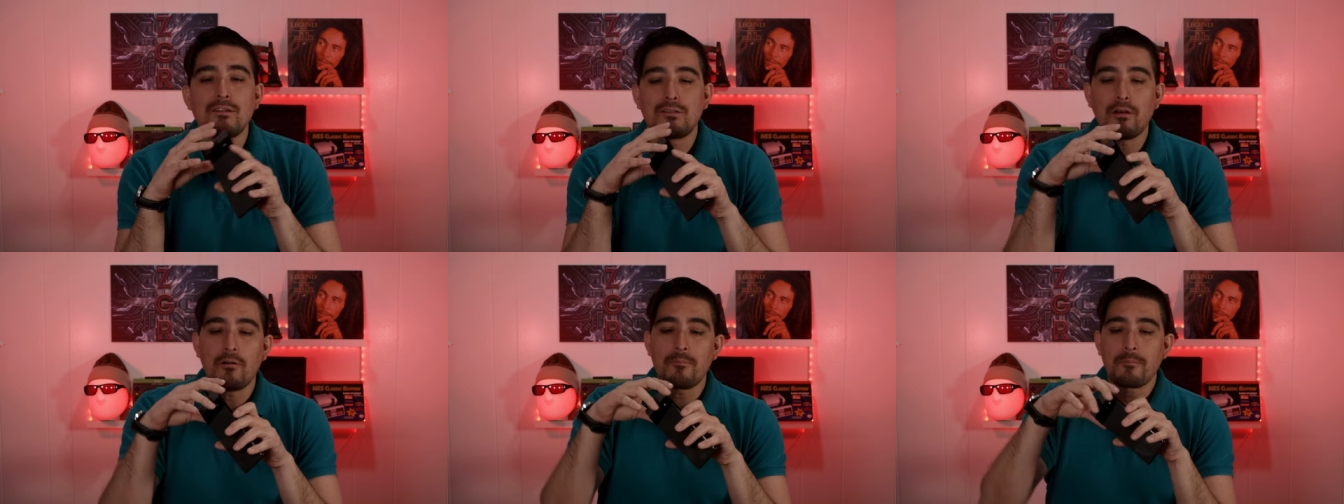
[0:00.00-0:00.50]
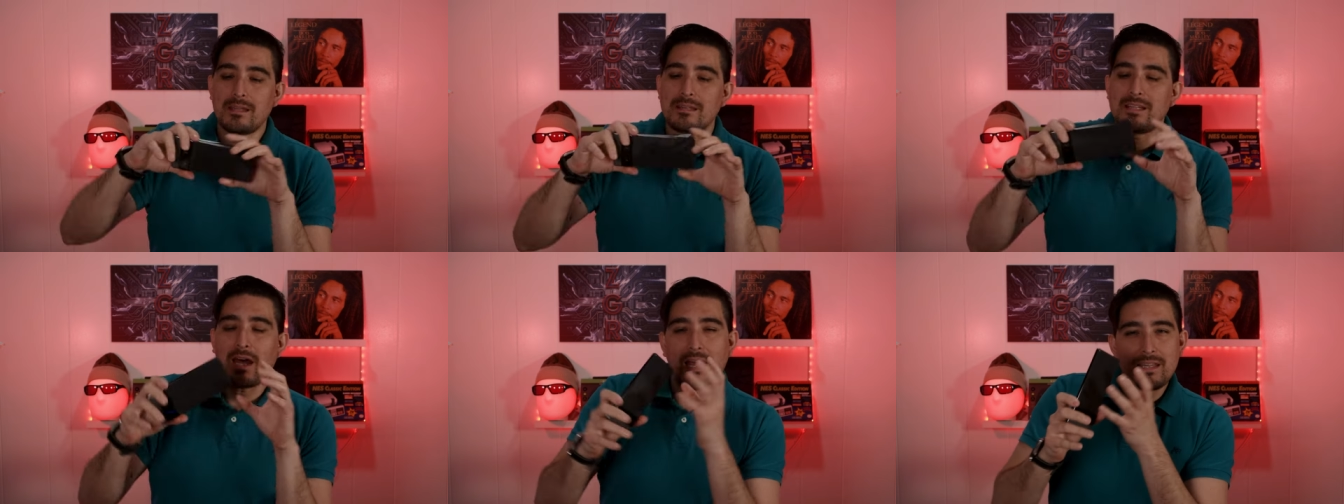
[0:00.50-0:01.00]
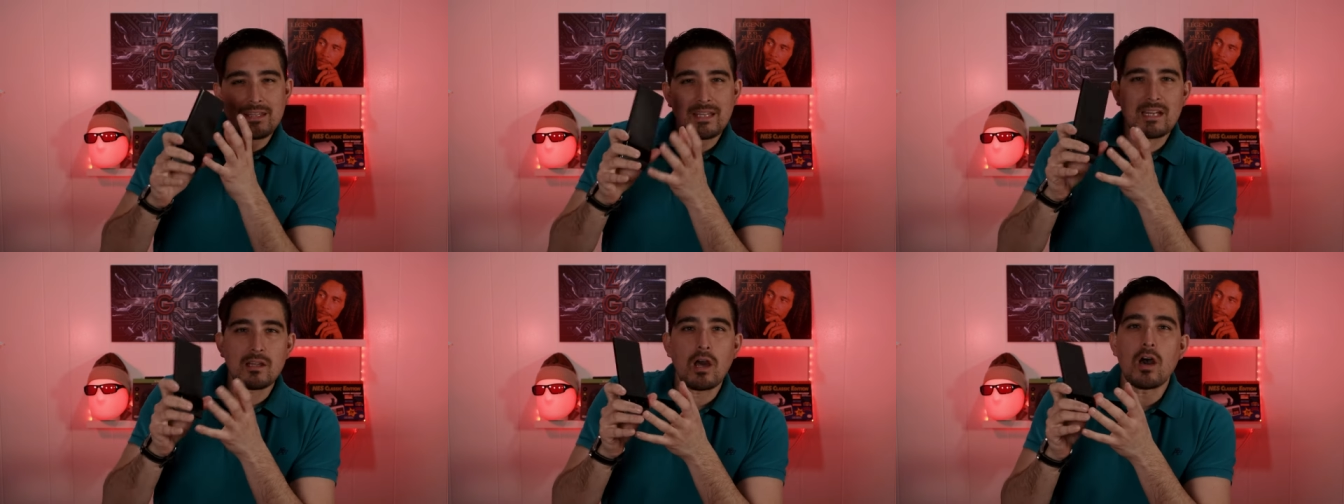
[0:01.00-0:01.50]
So the, I
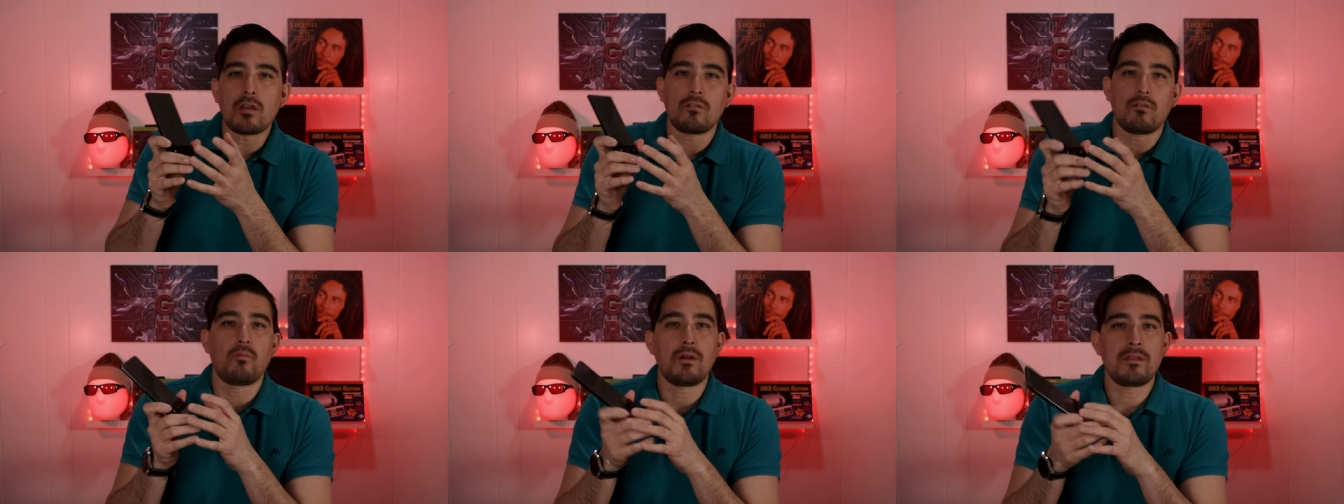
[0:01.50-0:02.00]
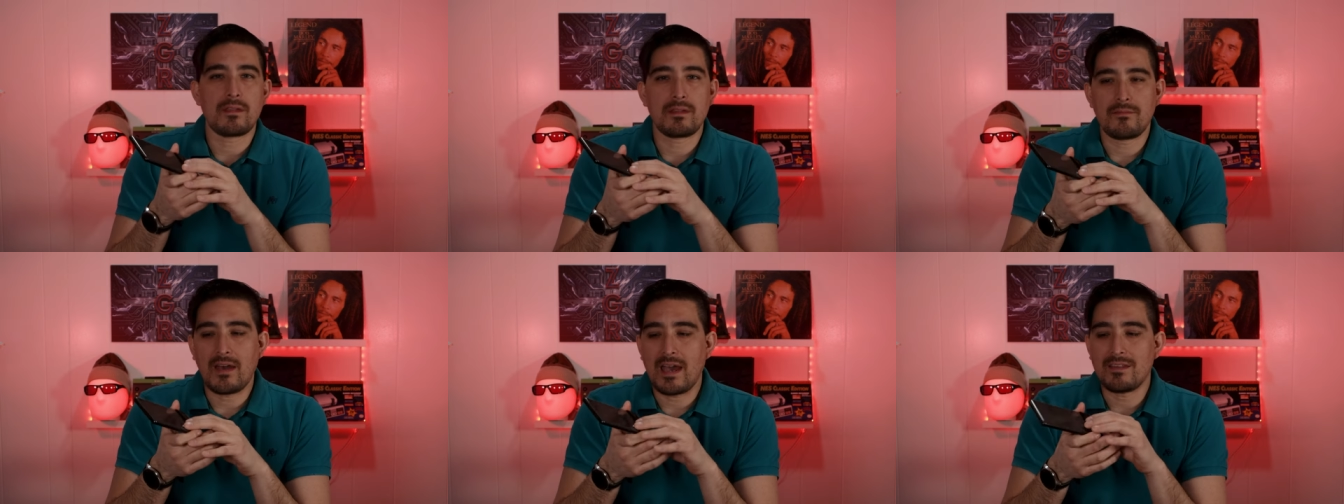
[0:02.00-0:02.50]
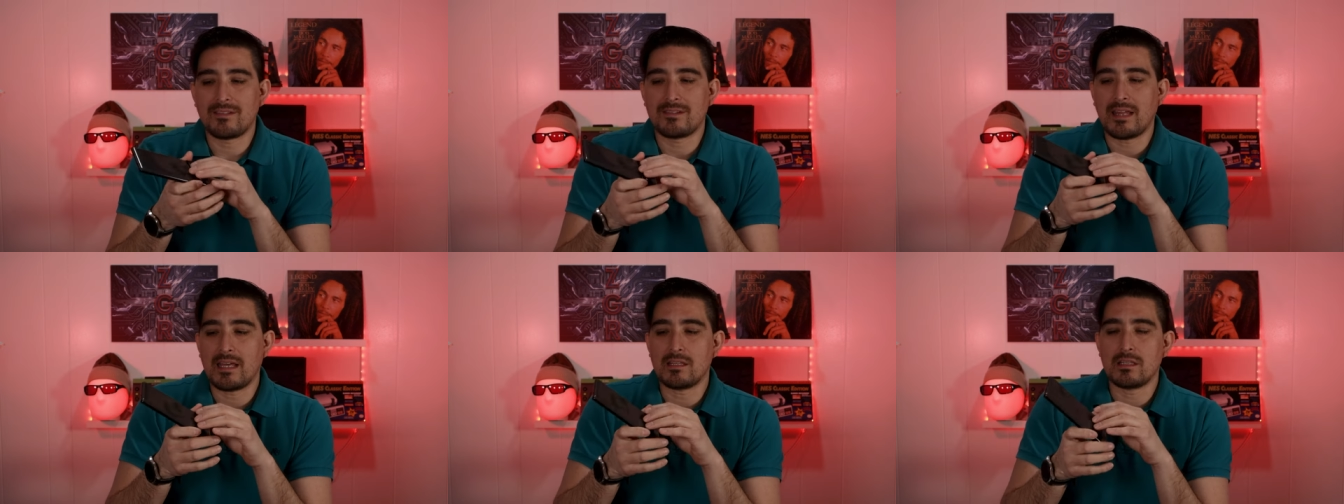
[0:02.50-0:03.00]
did a lot with a device
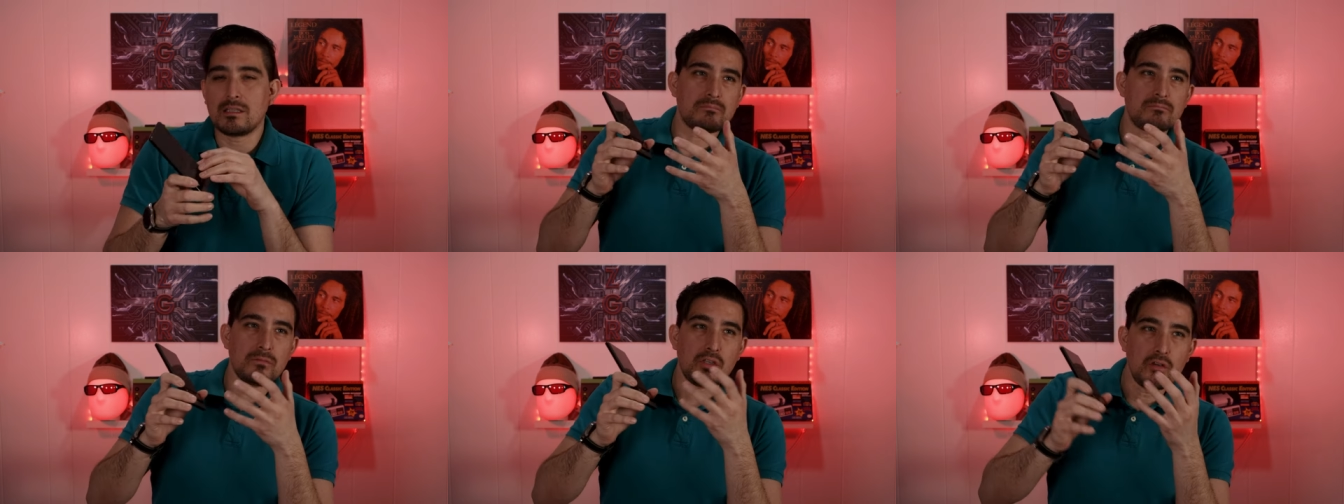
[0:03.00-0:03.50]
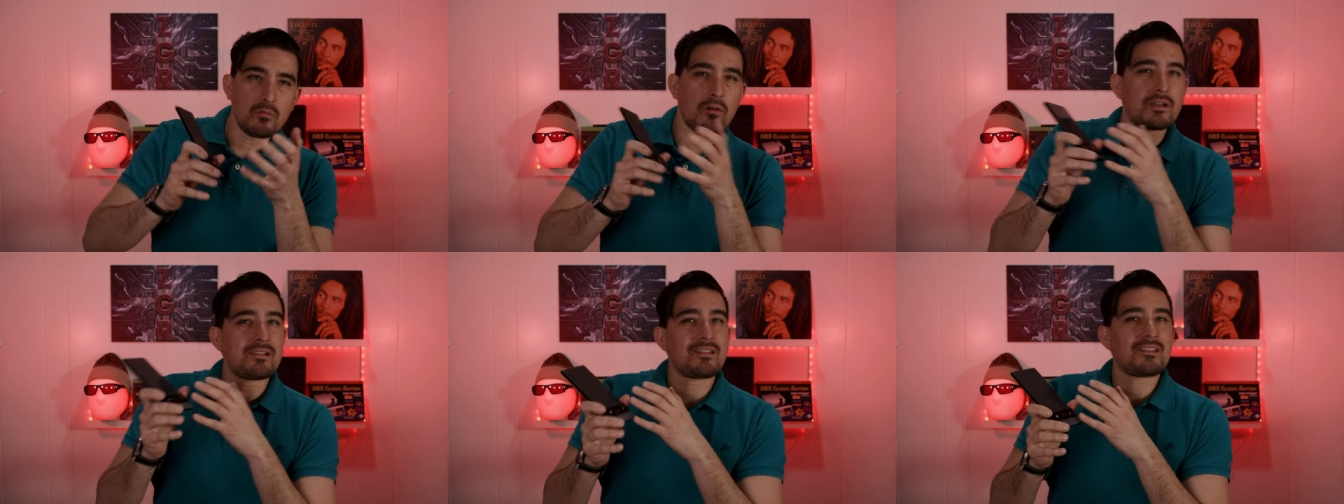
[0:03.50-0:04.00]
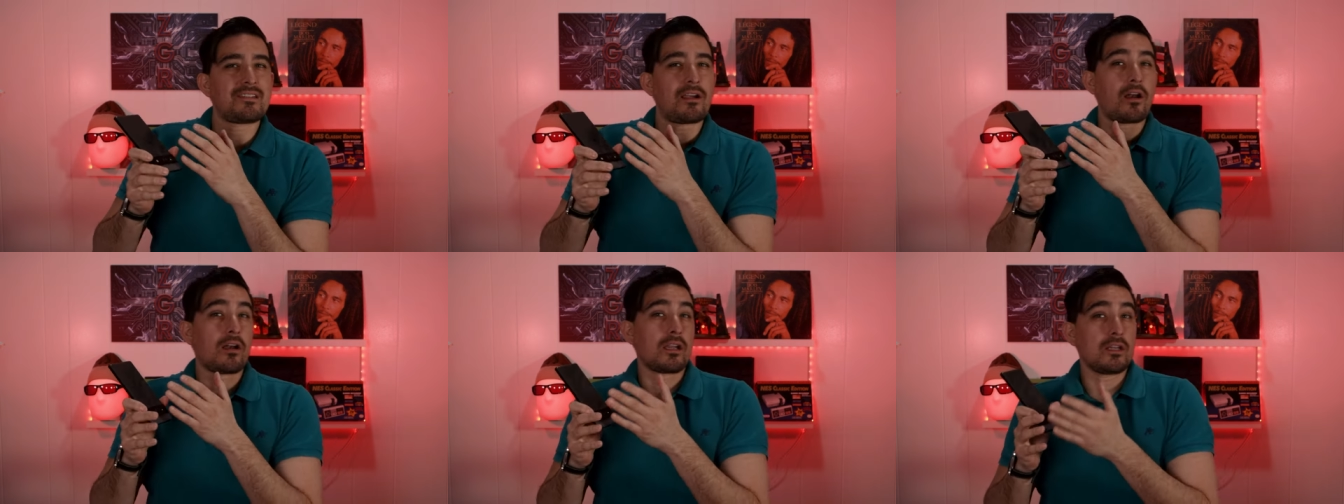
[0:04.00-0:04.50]
that you won't
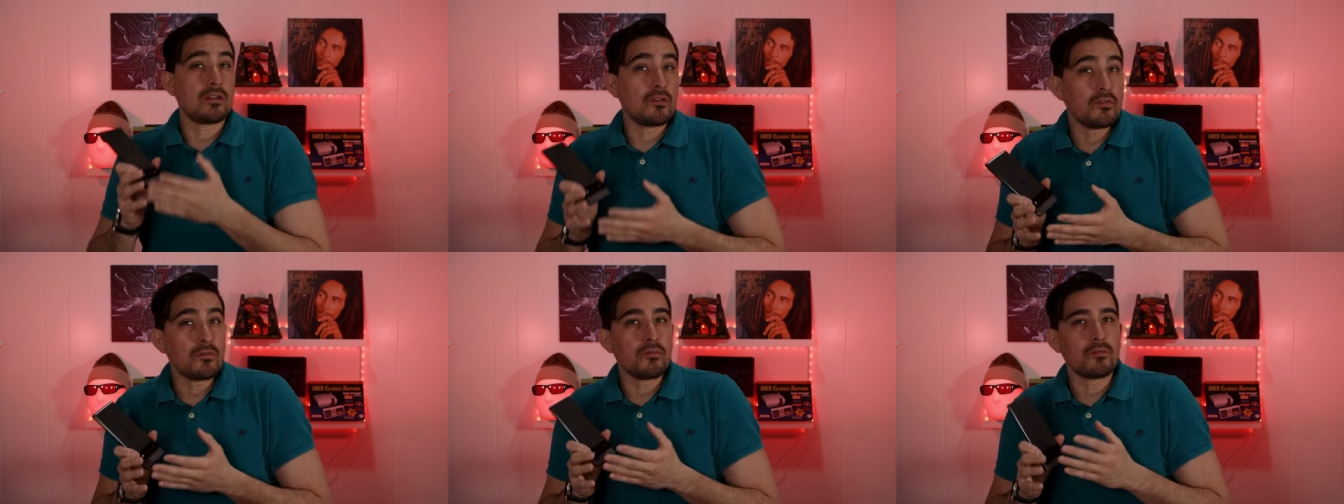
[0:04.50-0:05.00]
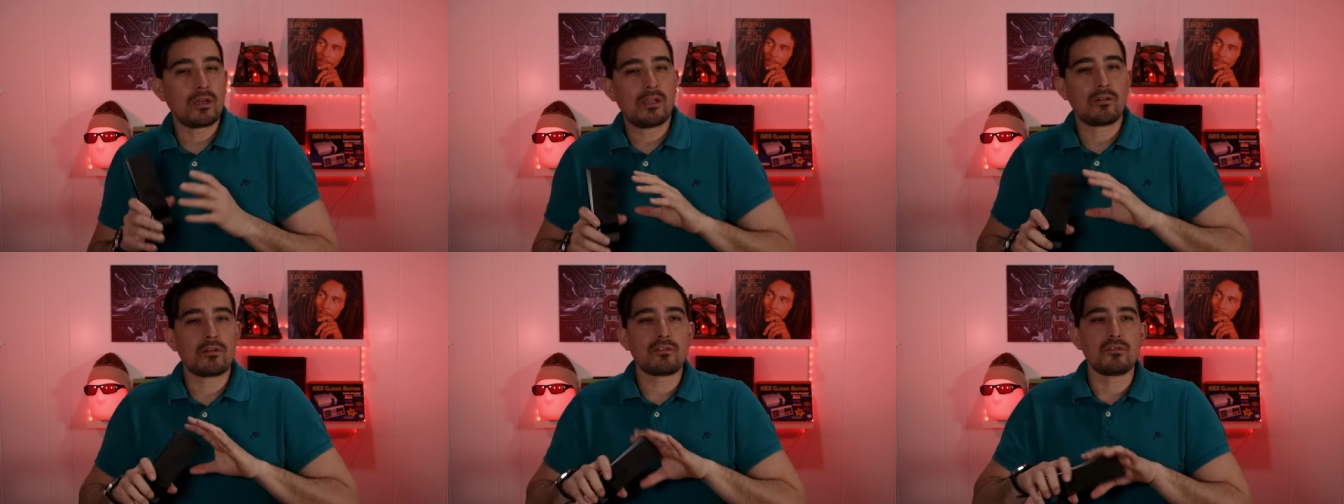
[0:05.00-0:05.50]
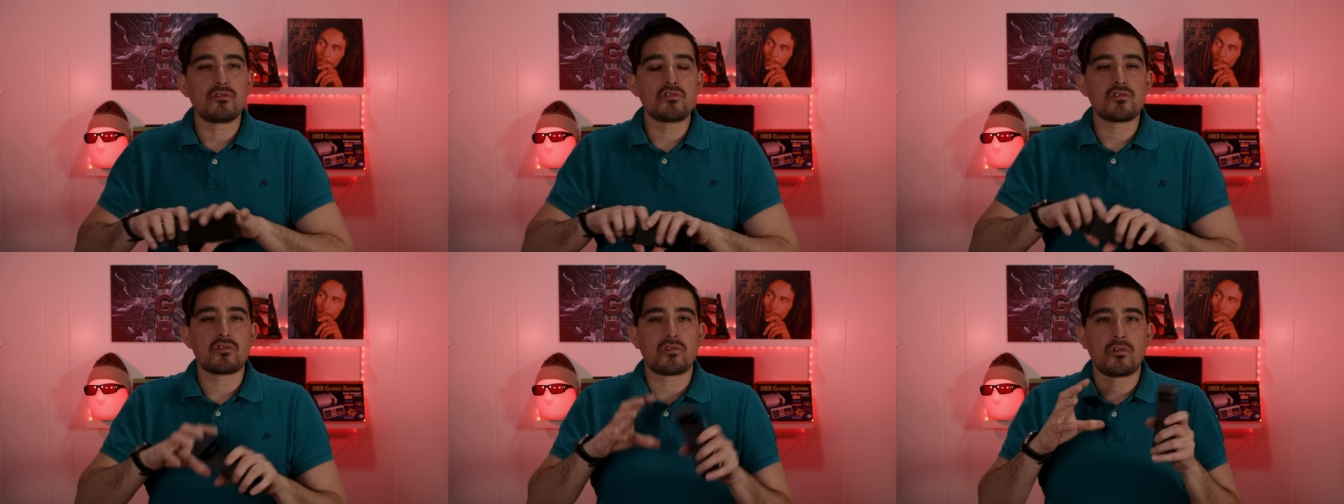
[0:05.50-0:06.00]
necessarily do in order to
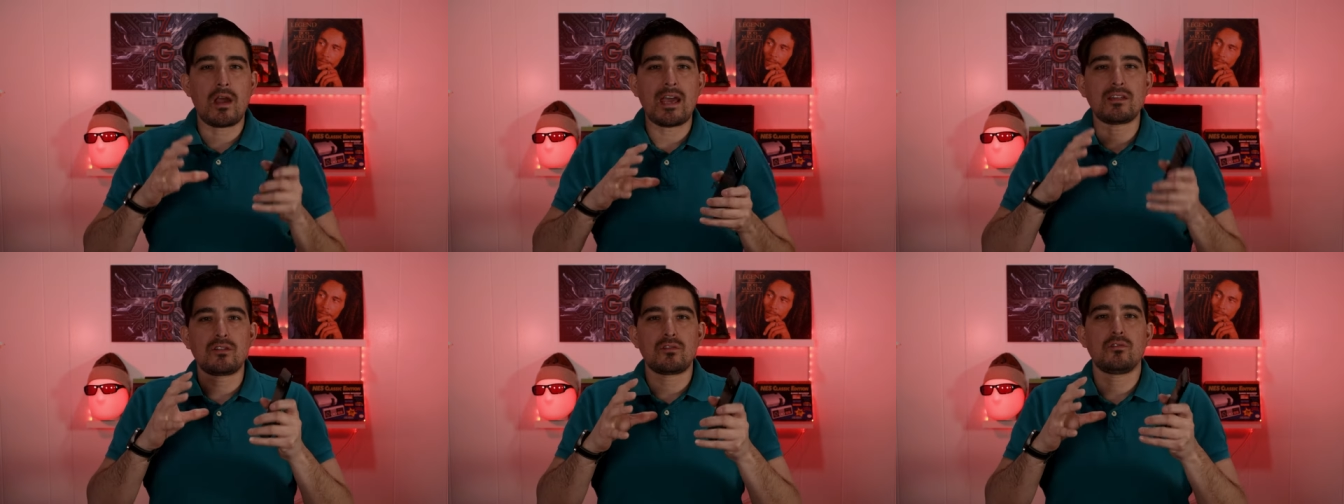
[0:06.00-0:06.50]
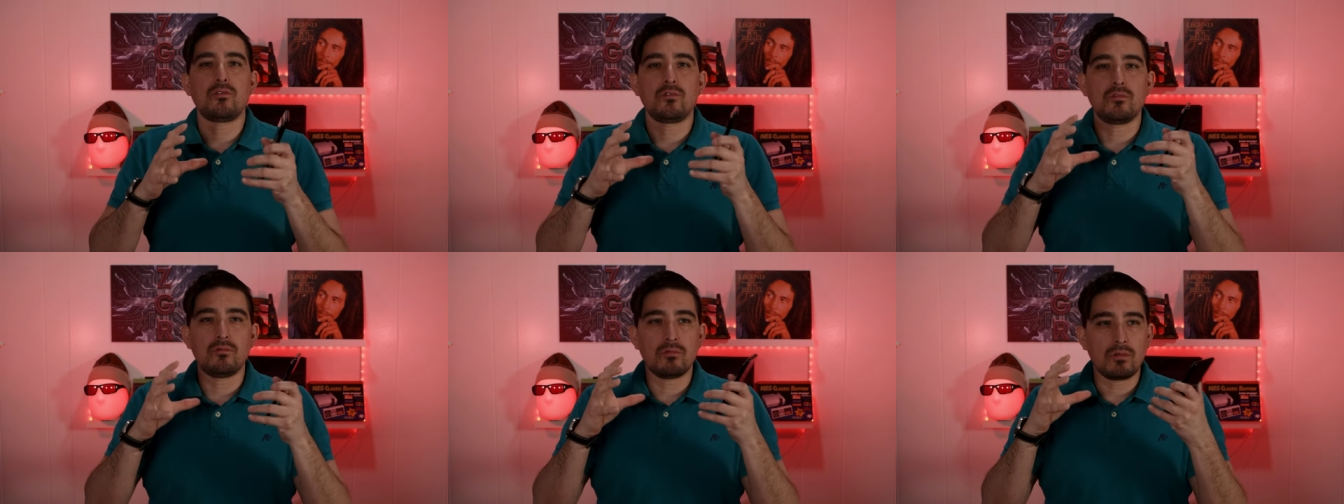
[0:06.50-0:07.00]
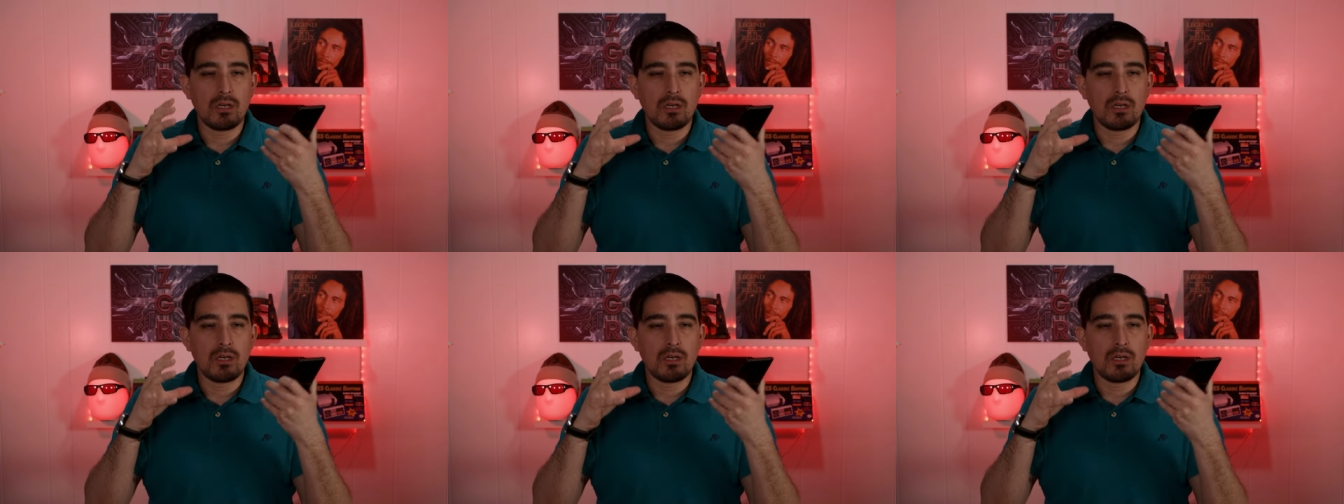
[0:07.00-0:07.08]
try to